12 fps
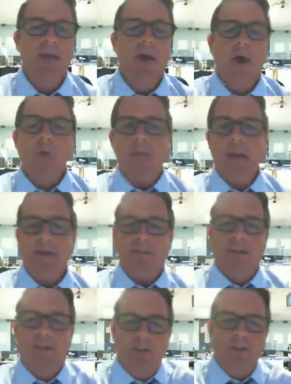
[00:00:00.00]
Hope you have a
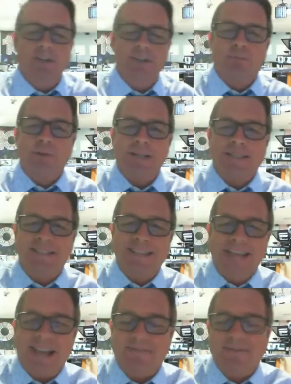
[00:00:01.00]
good rest of
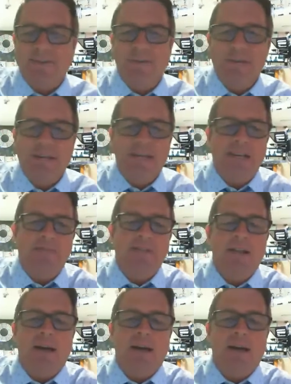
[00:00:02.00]
the afternoon and evening.